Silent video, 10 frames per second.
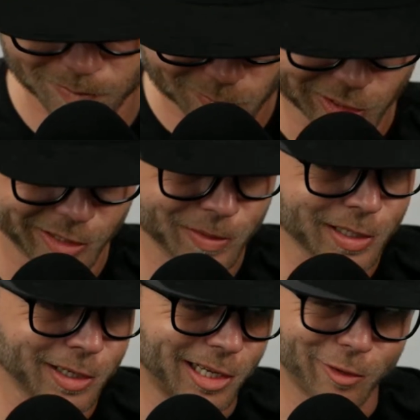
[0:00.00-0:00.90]
Okay. And
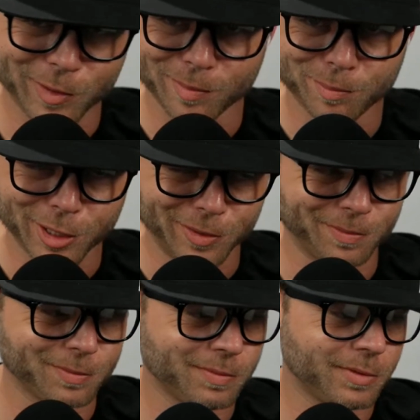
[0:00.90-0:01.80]
there'll be a button
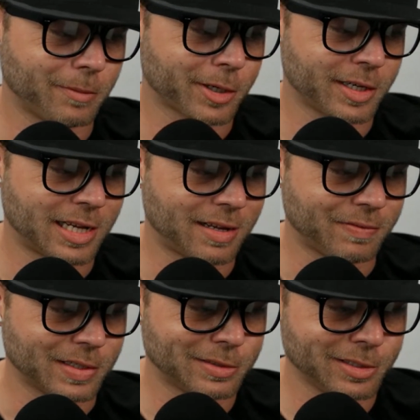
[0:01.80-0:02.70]
that we're going to
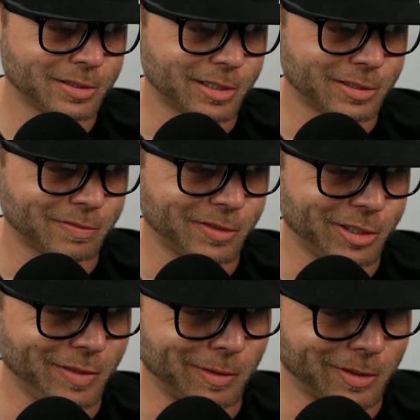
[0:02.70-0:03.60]
have sent to us via
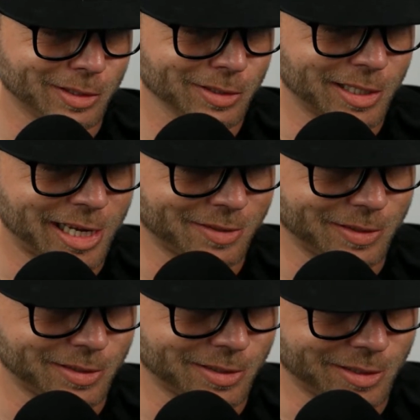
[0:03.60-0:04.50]
email. This is going to actually
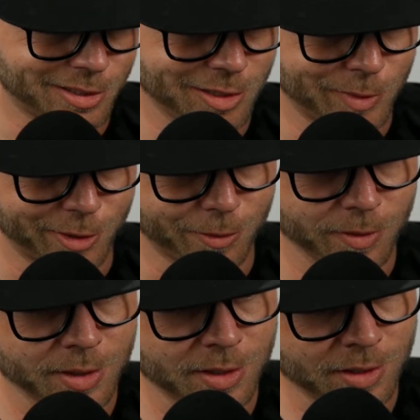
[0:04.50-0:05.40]
send an email
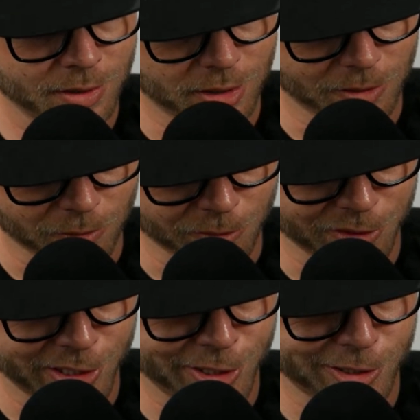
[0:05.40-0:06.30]
along with
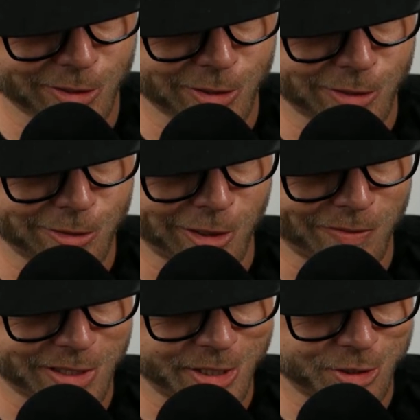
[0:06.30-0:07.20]
any other
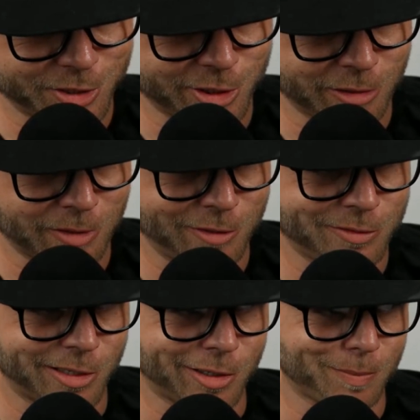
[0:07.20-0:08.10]
notification channel that you've
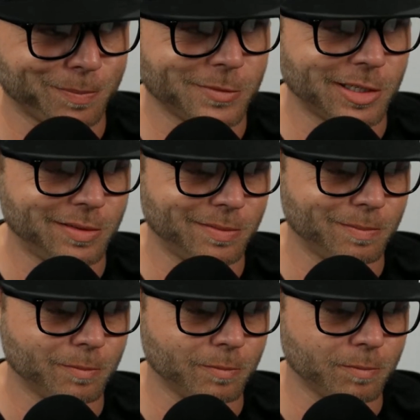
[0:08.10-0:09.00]
set up. And
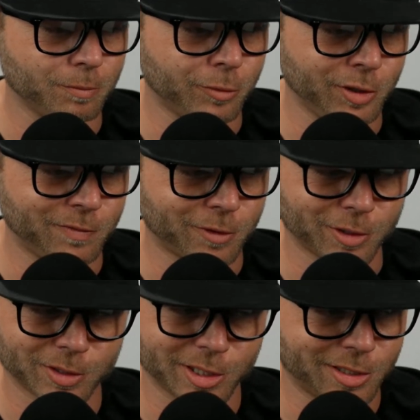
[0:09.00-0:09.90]
when you
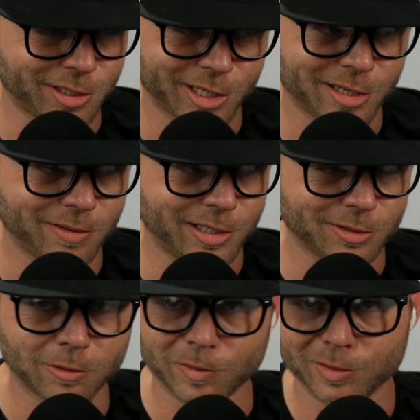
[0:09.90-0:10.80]
first get an account, it's
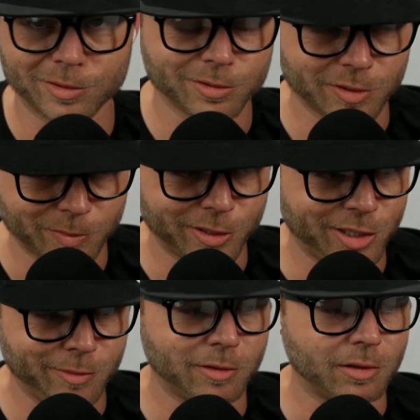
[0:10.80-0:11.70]
only just going to be an
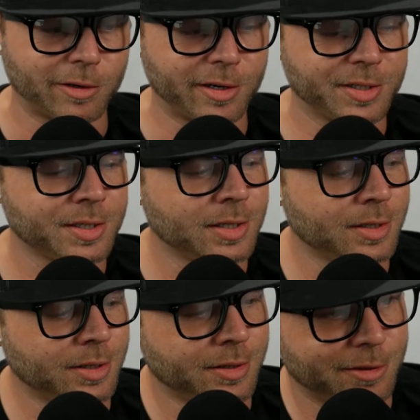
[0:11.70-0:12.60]
email alert
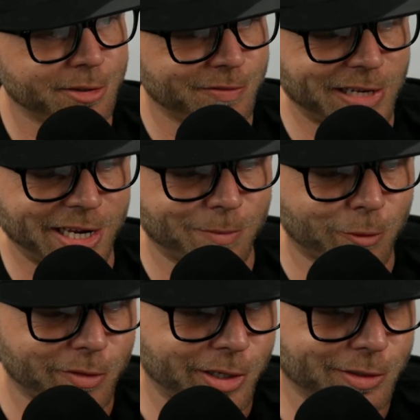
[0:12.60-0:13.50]
until you've added more
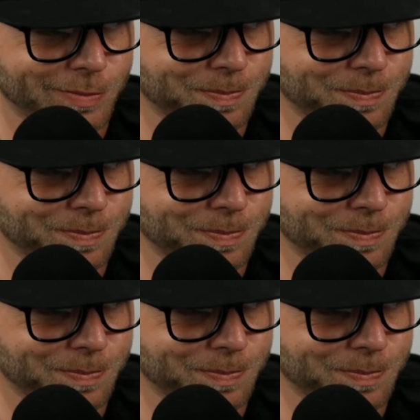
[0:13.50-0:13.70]
things.